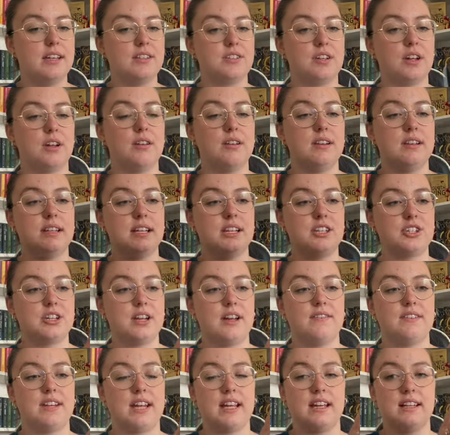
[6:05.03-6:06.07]
So literally
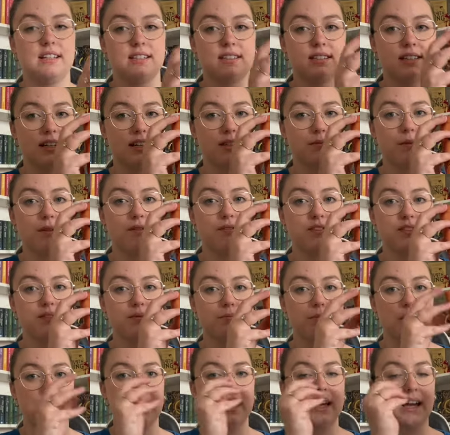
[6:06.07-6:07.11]
I've taken 6 months
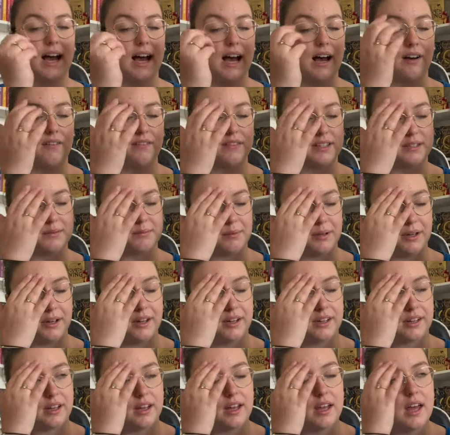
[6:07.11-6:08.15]
break out of this
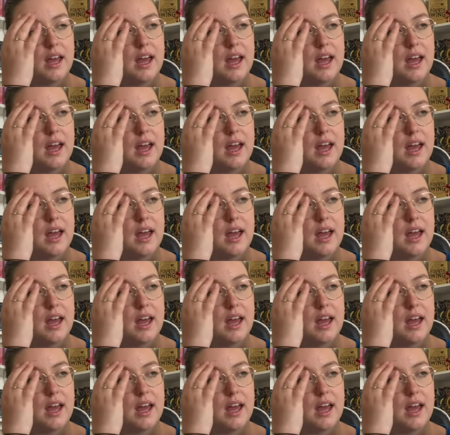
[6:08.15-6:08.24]
book.